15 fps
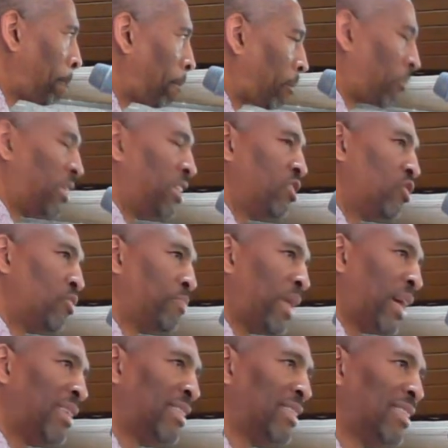When you've
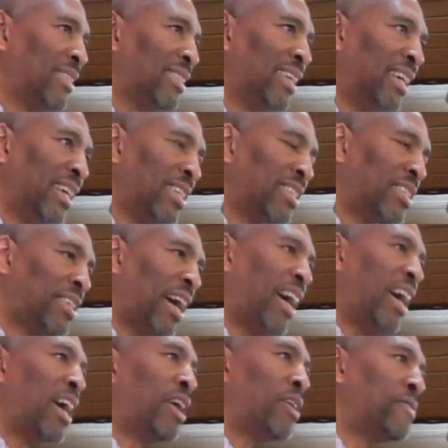been
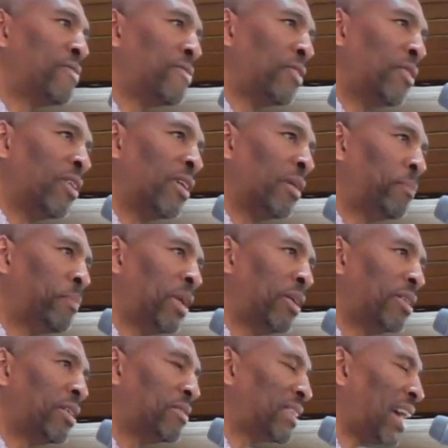saved for a
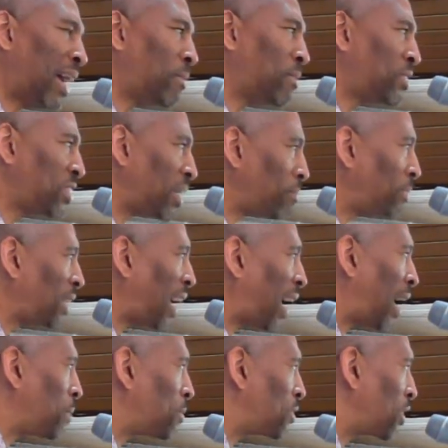period of time,
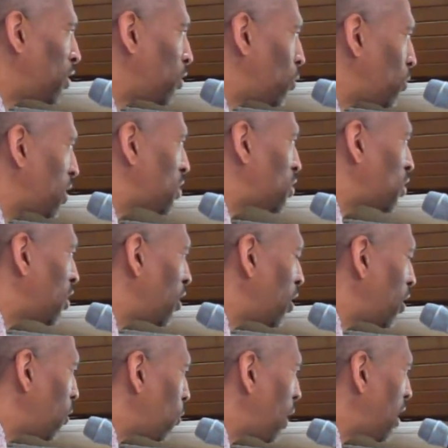sometimes the newness
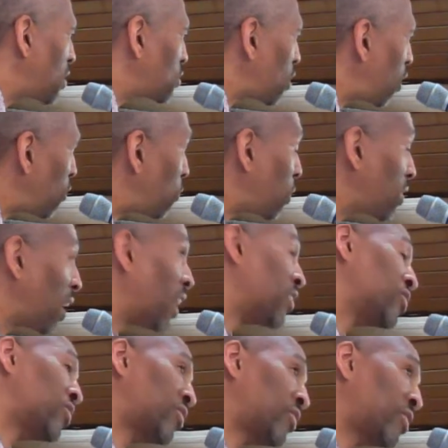wears off with
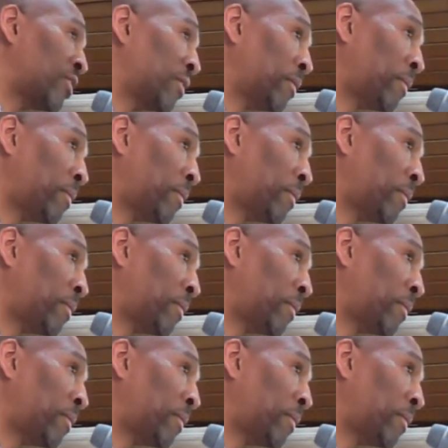us.